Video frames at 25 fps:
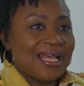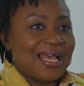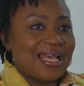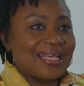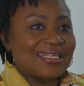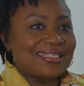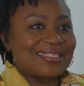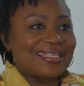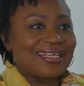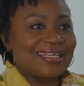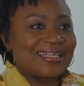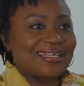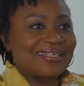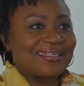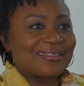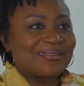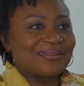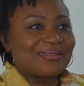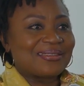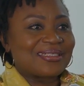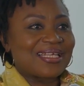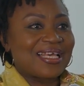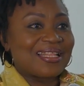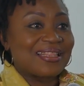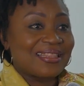And
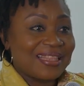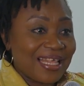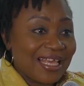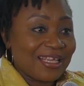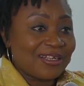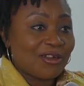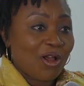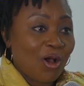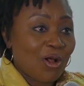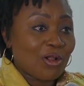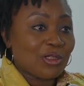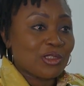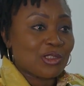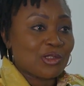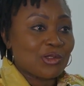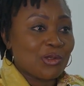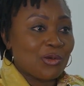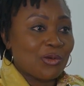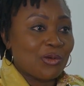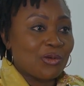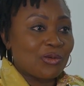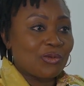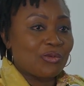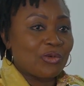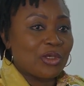then
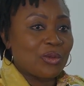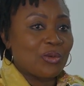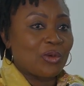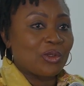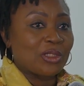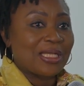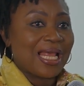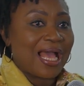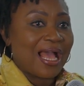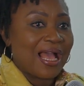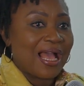also we would